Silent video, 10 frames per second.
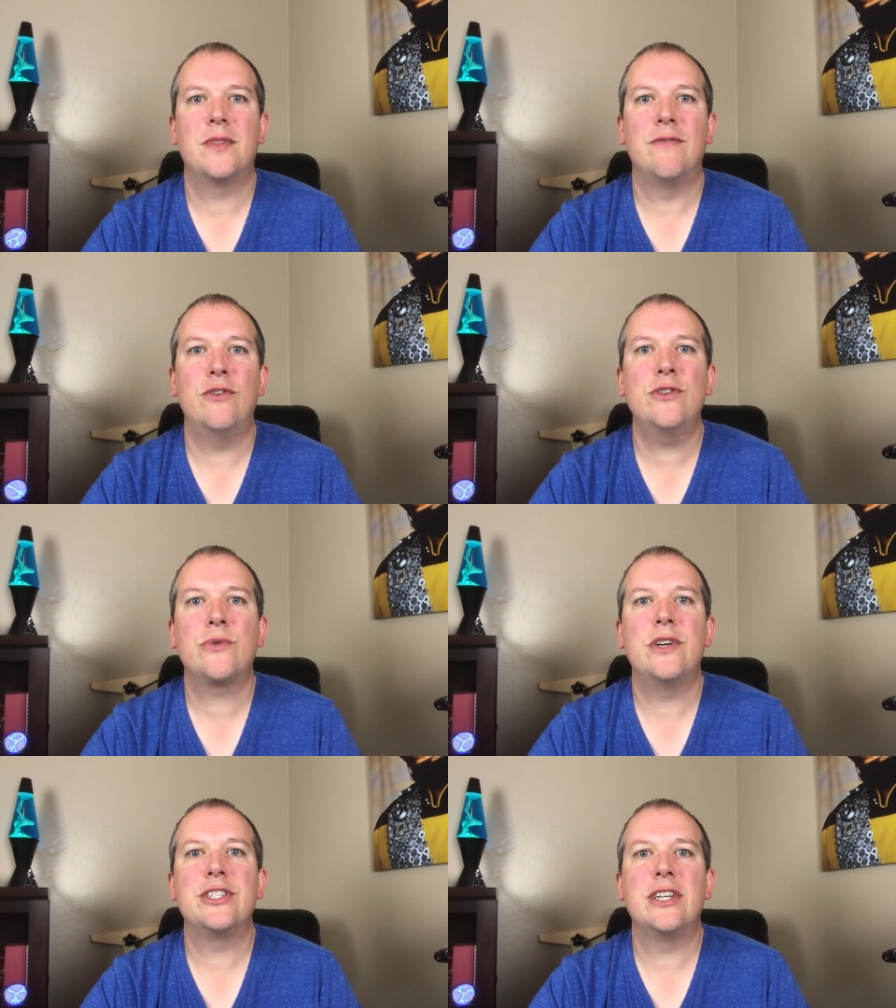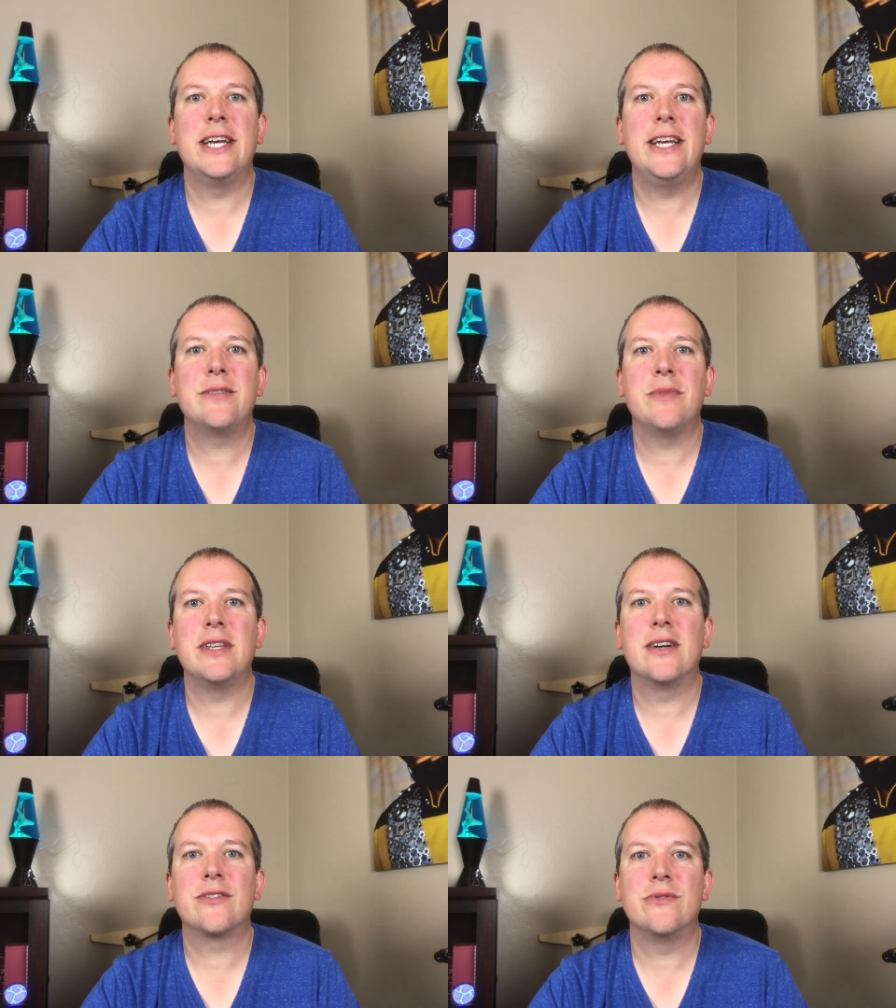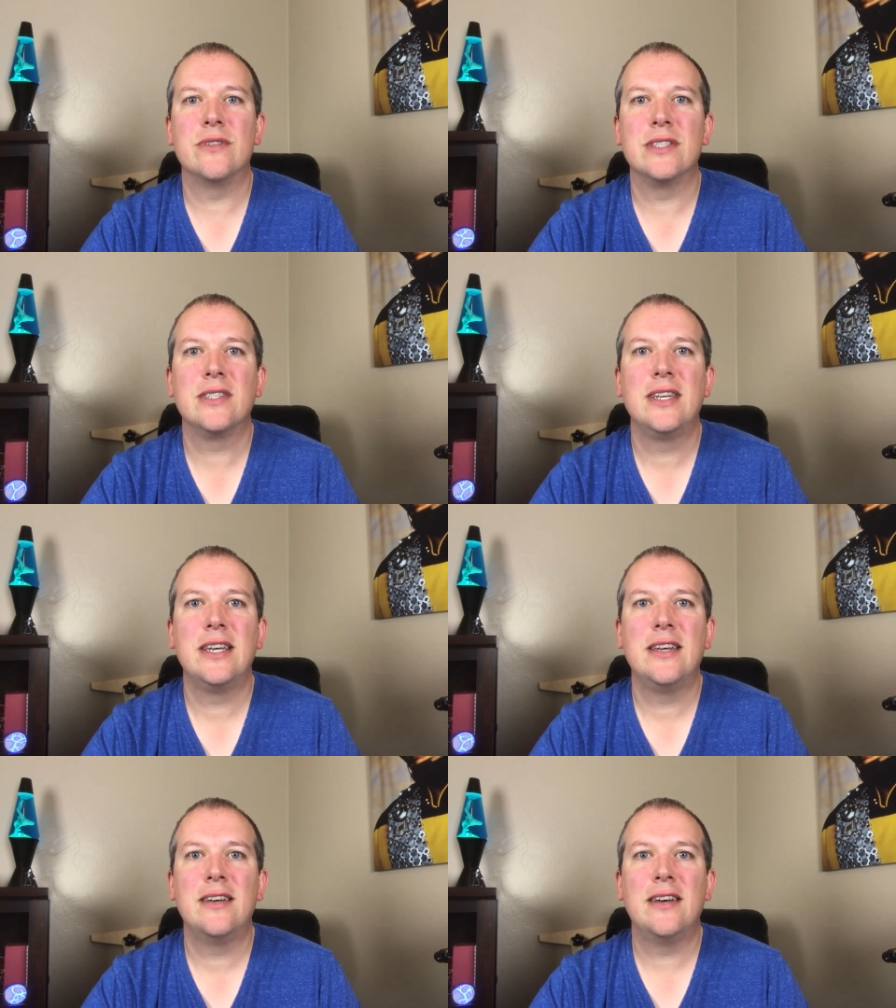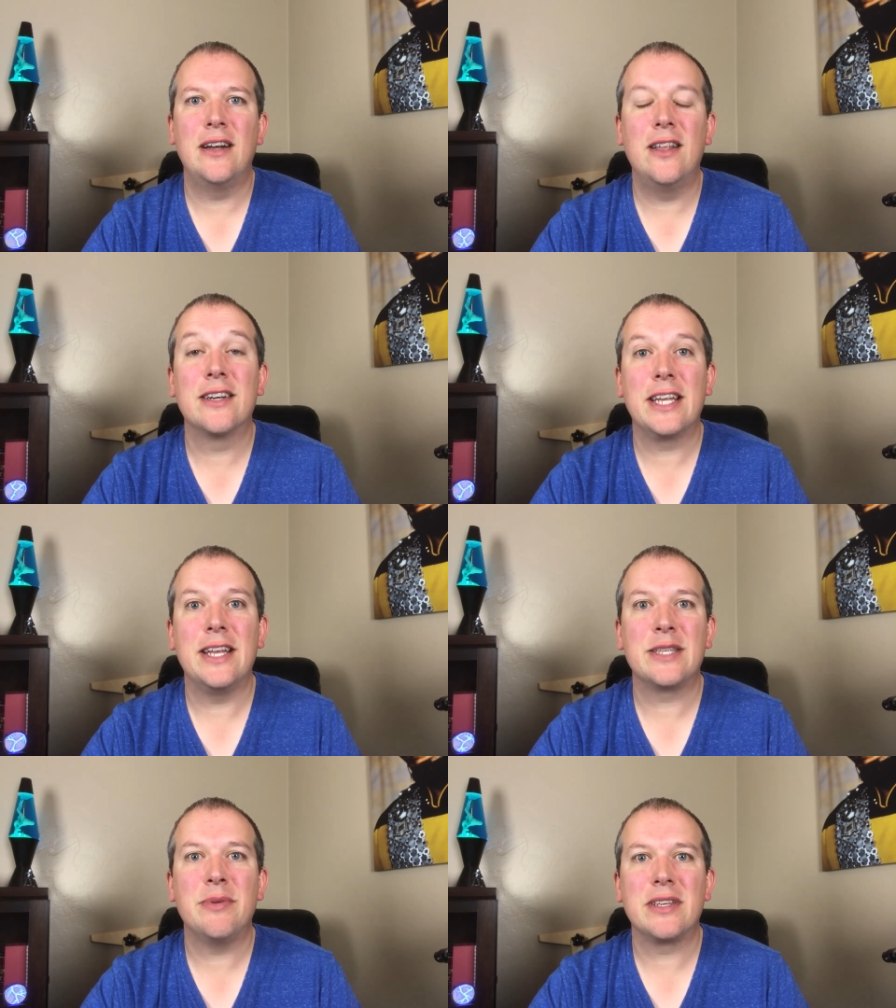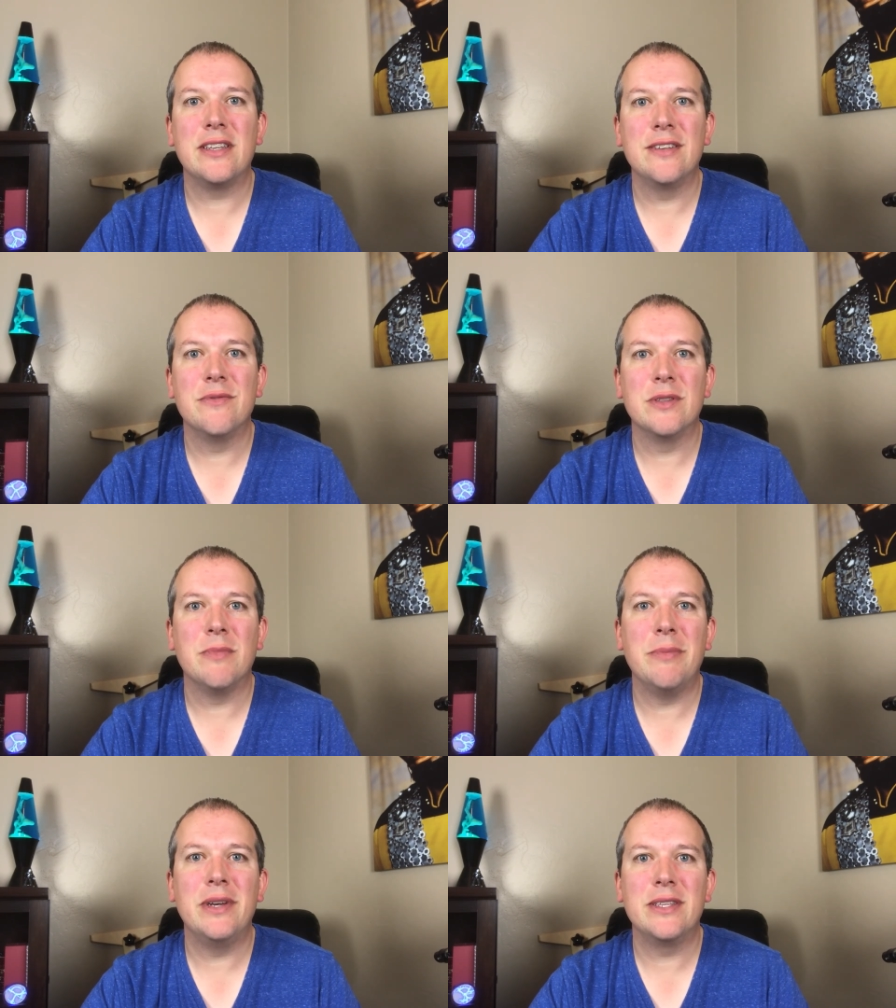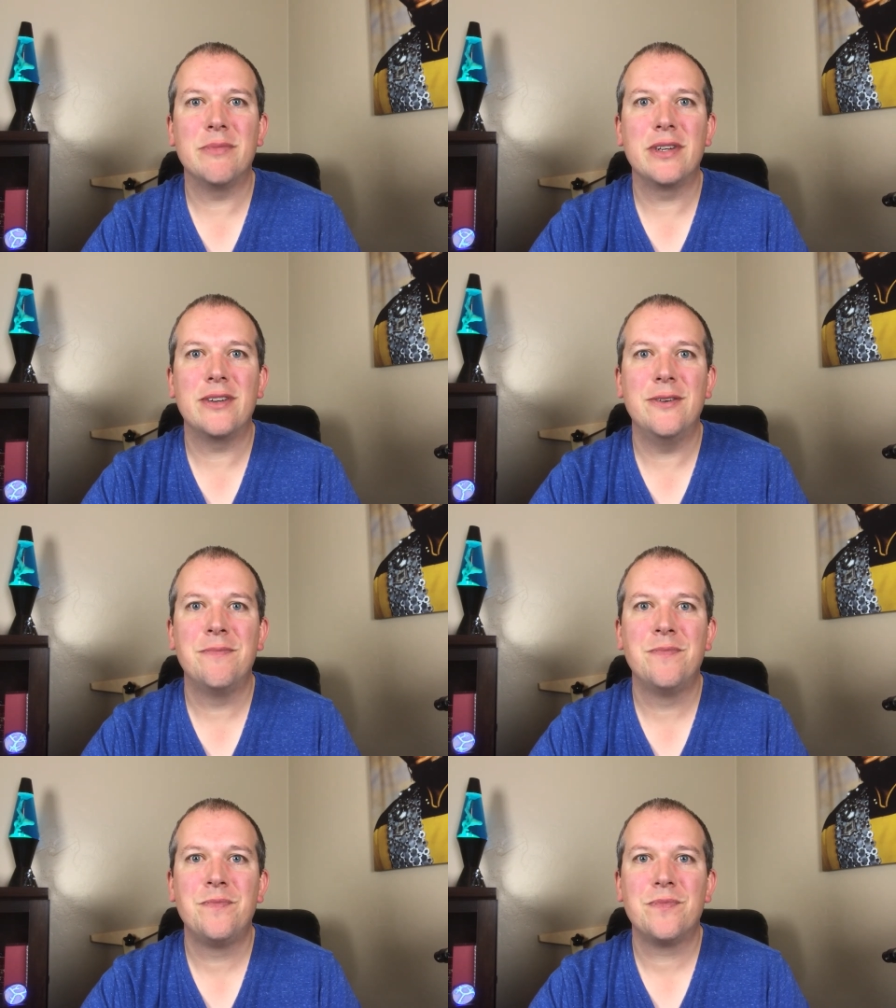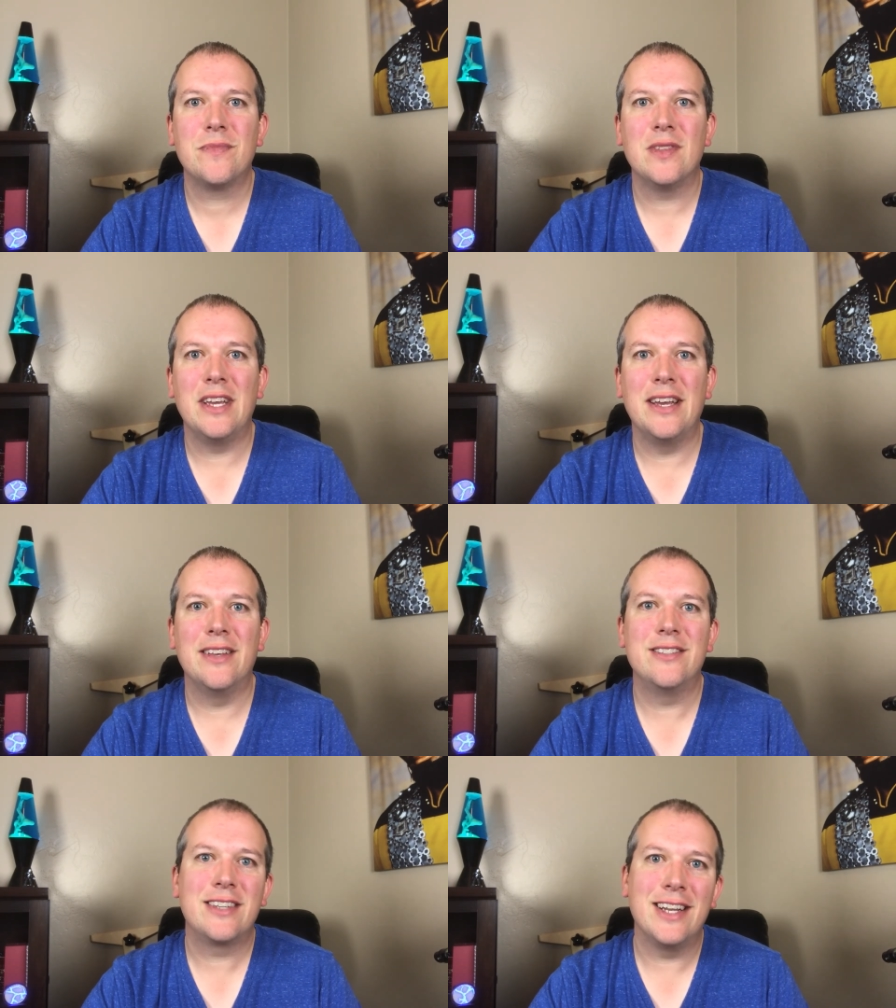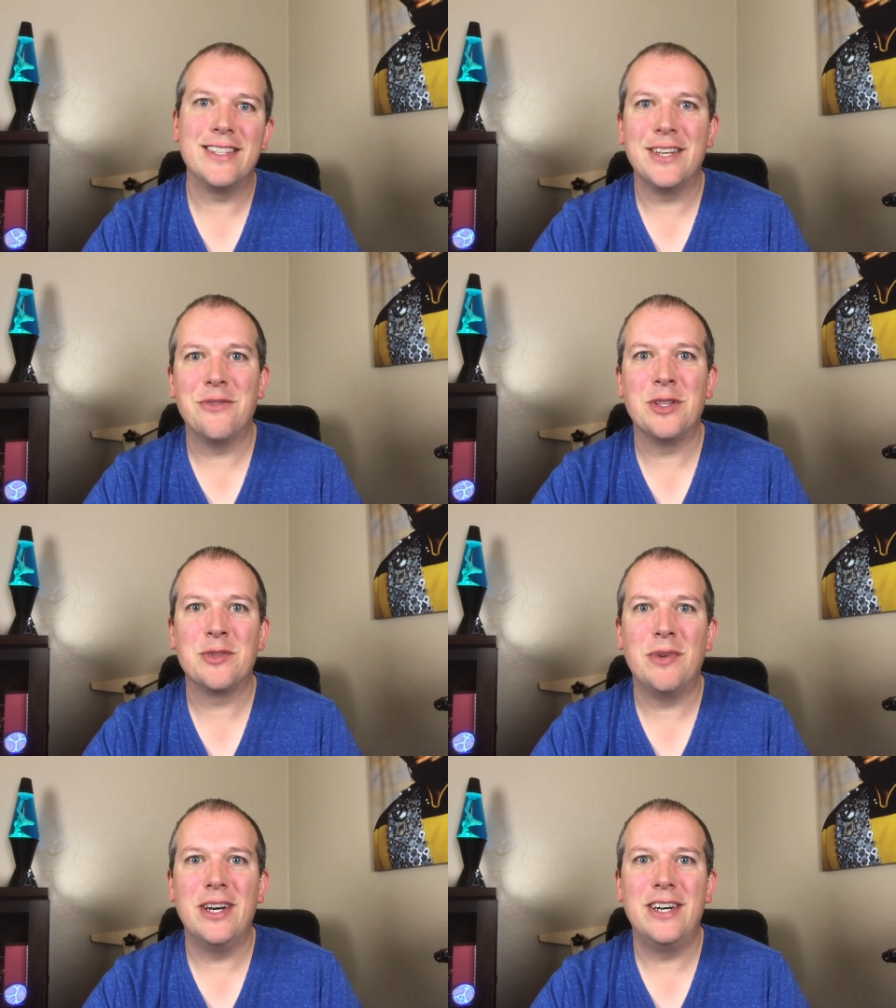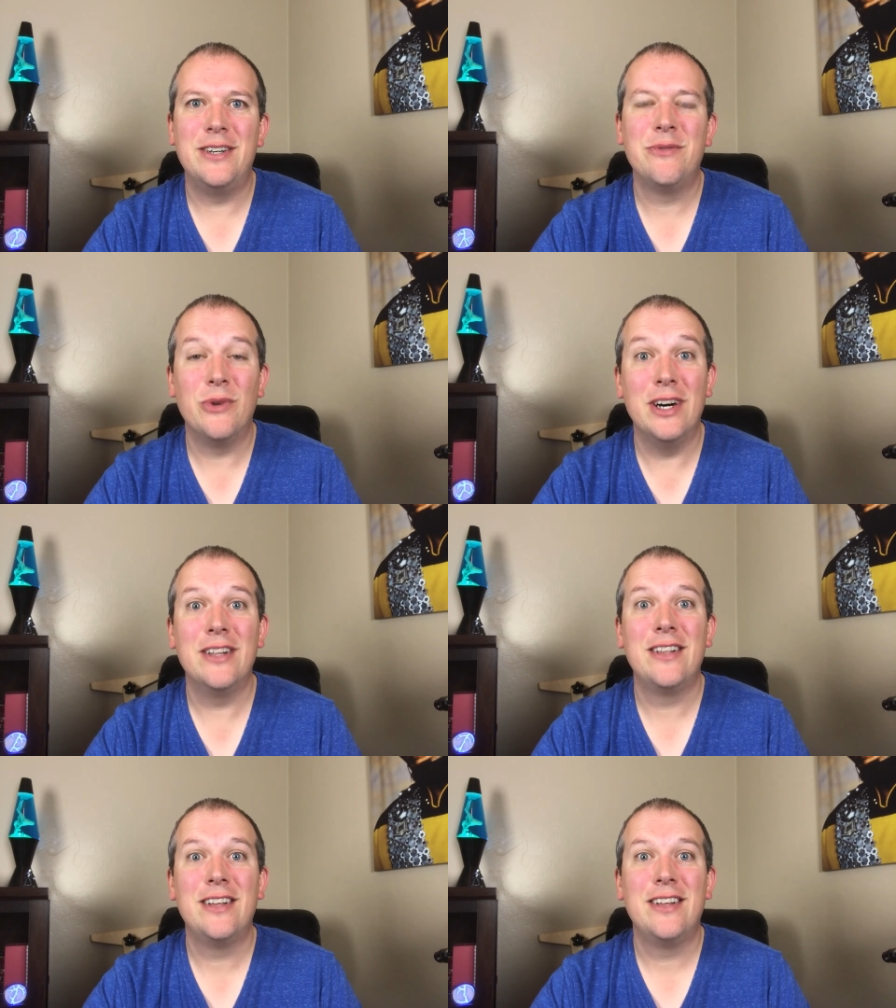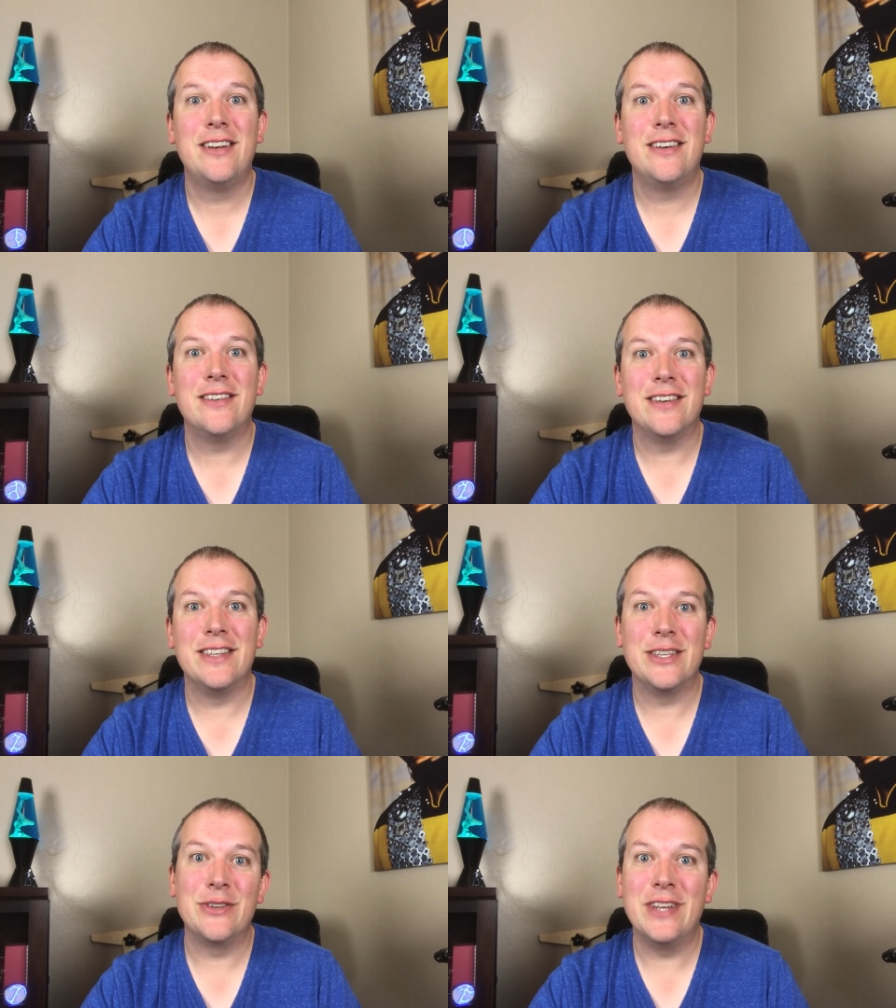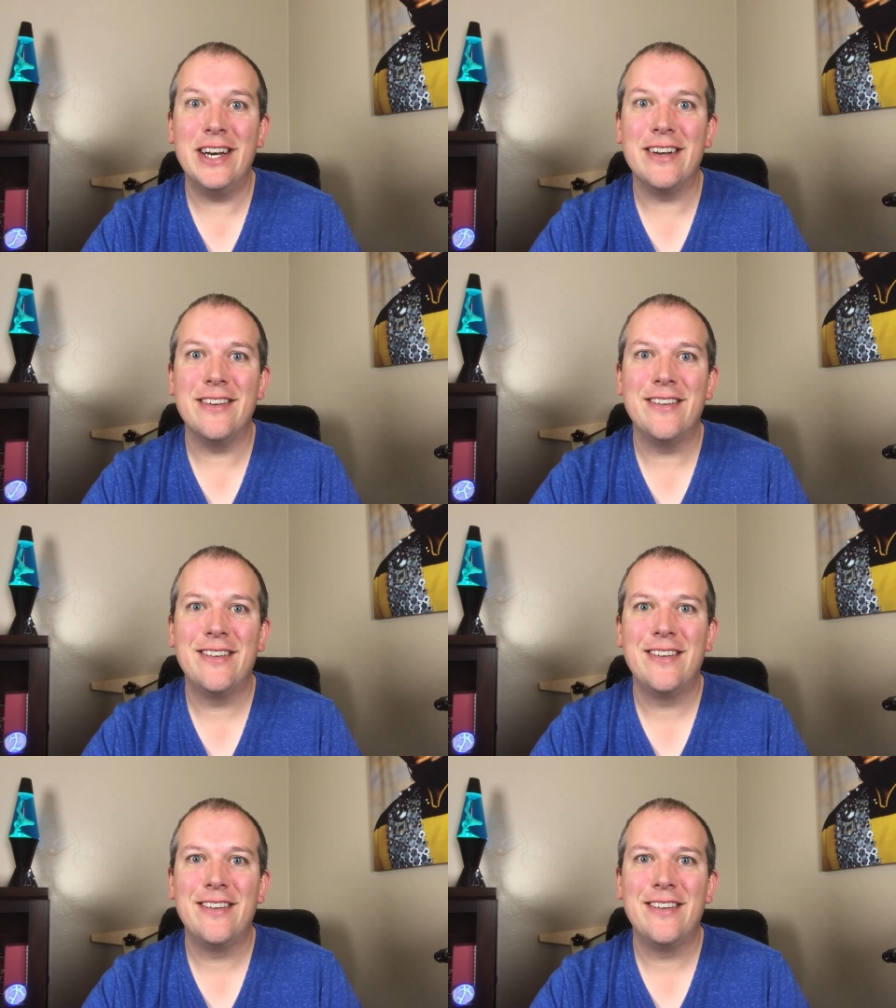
The first question I asked my doctor was, how long can I expect to live with my pacemaker? And she kind of said with a smile, well, until you die.